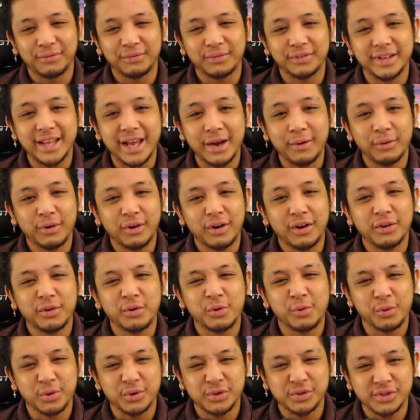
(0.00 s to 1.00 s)
they were on
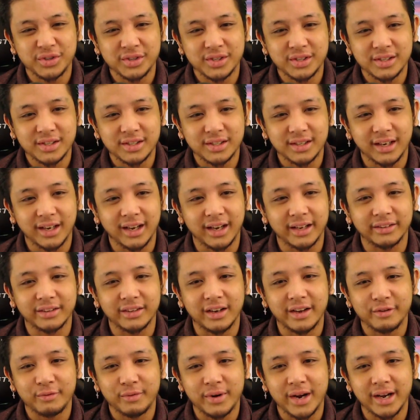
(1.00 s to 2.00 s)
horses, and
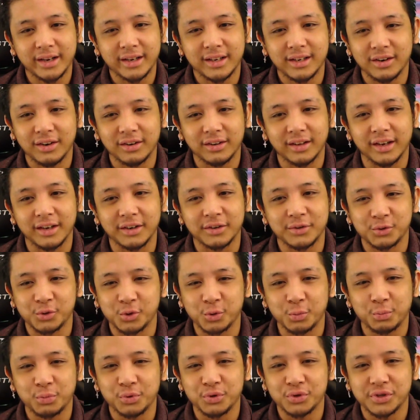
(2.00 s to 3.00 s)
Dothraki are like
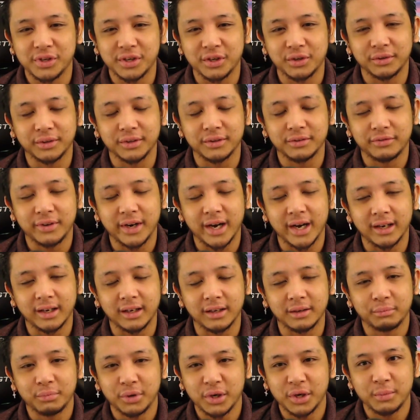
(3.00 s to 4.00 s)
super skilled in
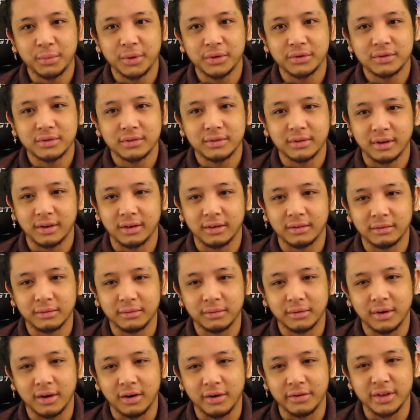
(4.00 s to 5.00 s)
fighting, pretty much
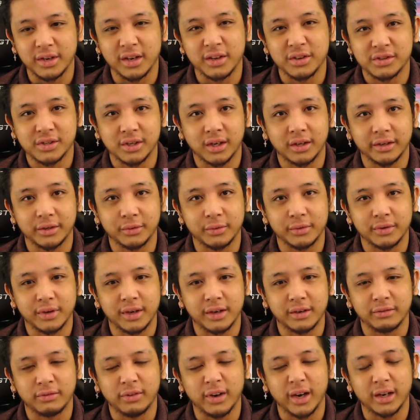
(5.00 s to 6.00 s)
are the Unsullied
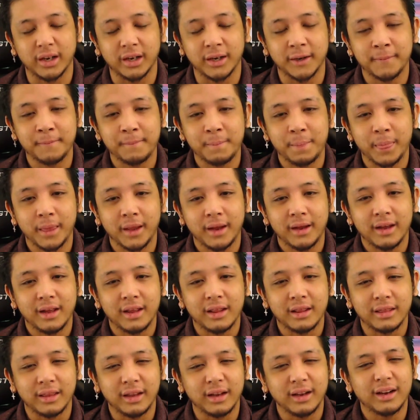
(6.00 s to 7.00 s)
in fighting.
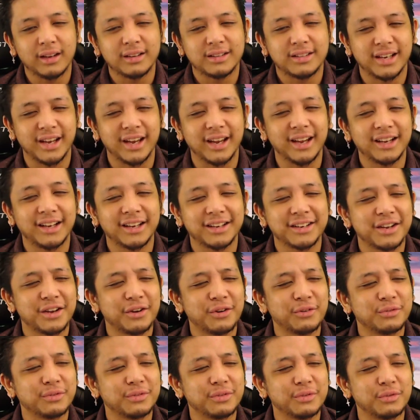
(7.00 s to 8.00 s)
They got taken
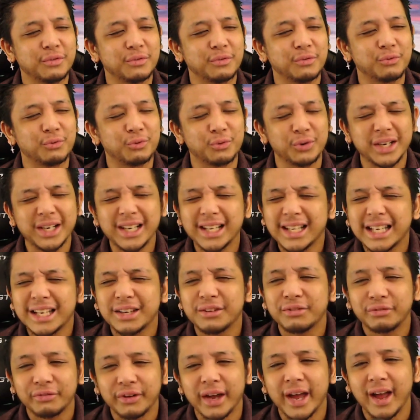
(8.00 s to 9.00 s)
out
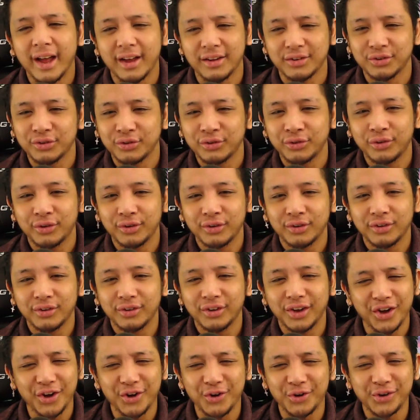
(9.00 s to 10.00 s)
really fast,
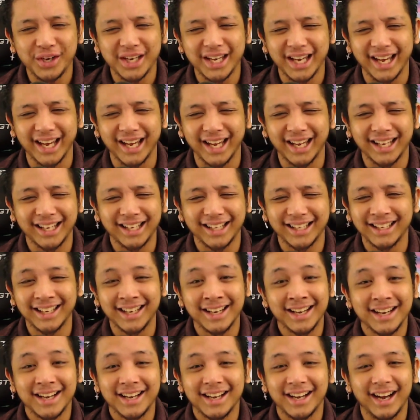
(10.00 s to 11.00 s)
okay?
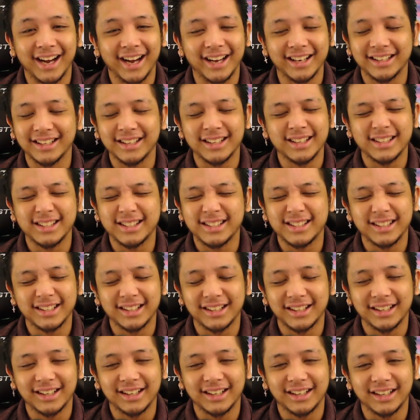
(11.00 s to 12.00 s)
I
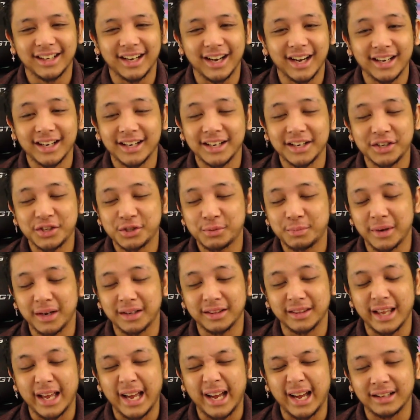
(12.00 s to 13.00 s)
didn't
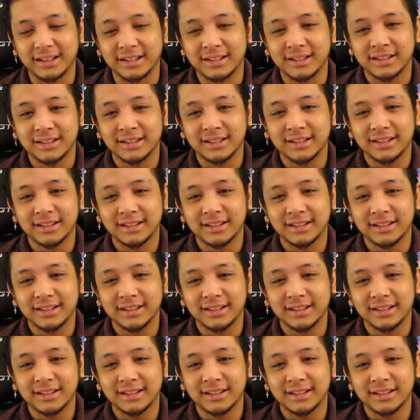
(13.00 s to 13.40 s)
expect that,